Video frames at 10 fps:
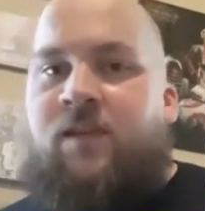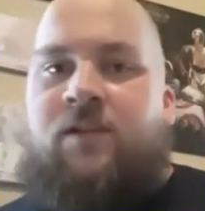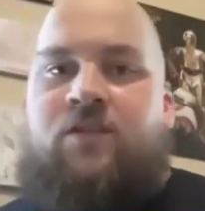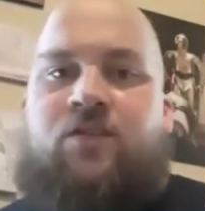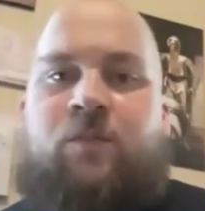
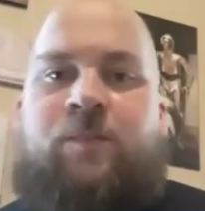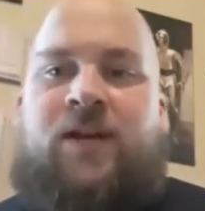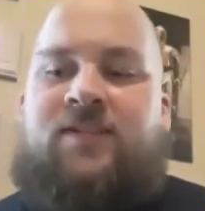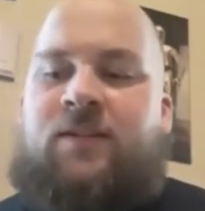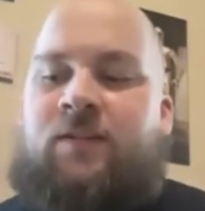So
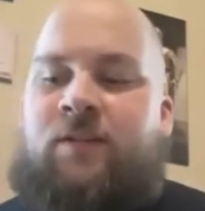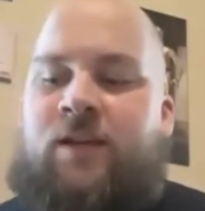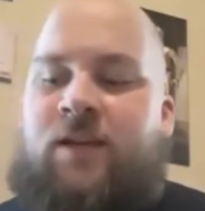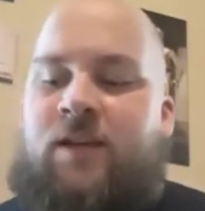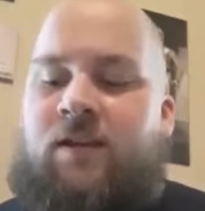basically,
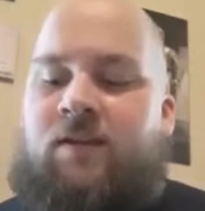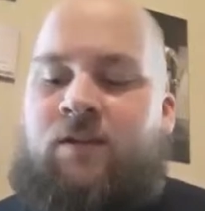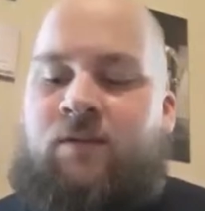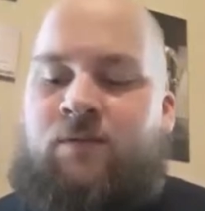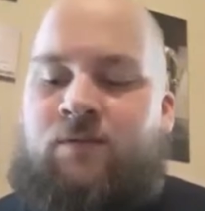he can
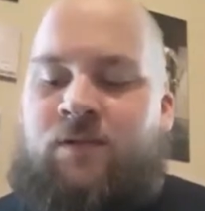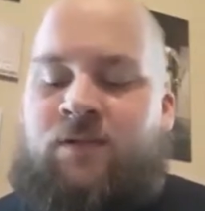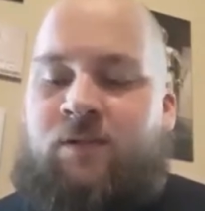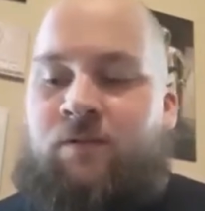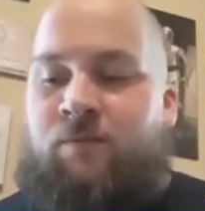use.
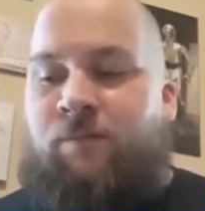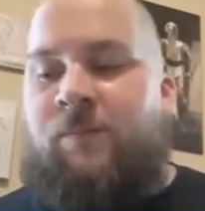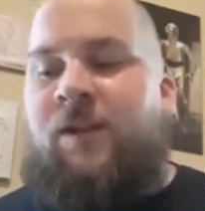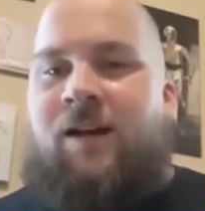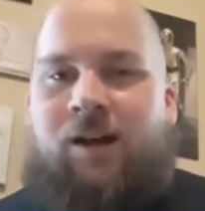So
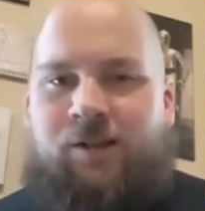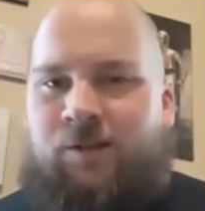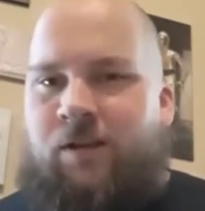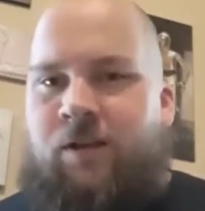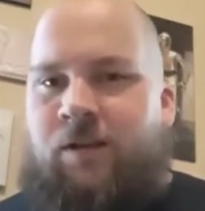I'll show
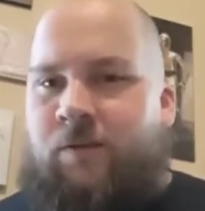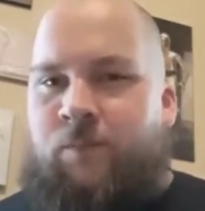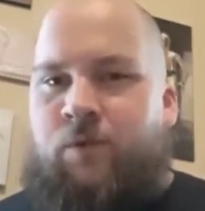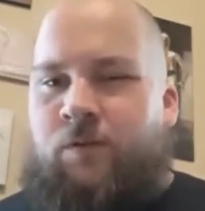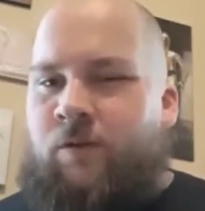you a
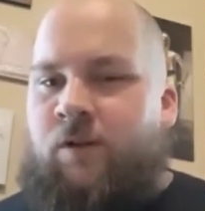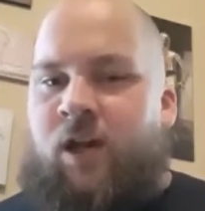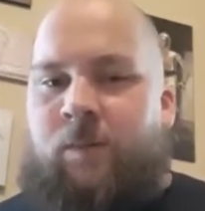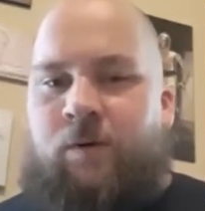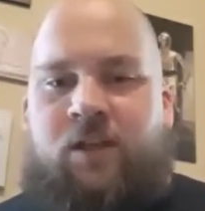good
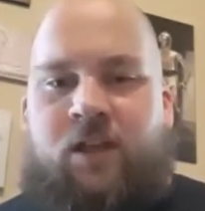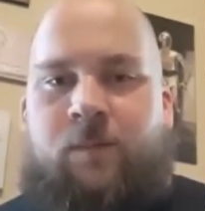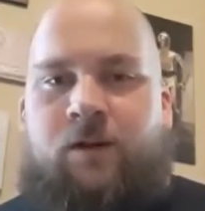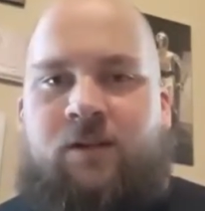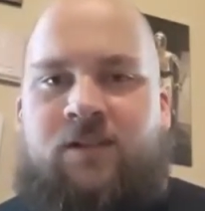combo with him
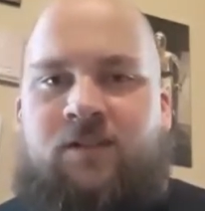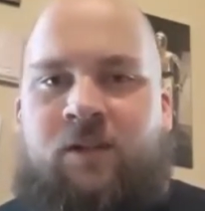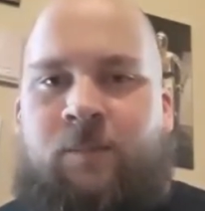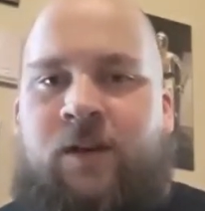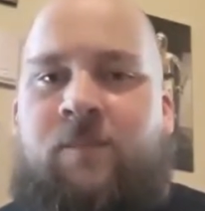here in just a little
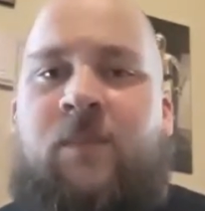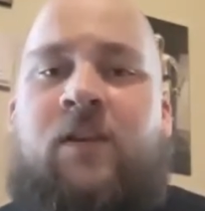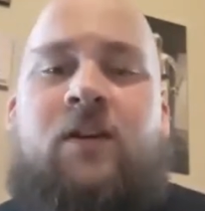bit.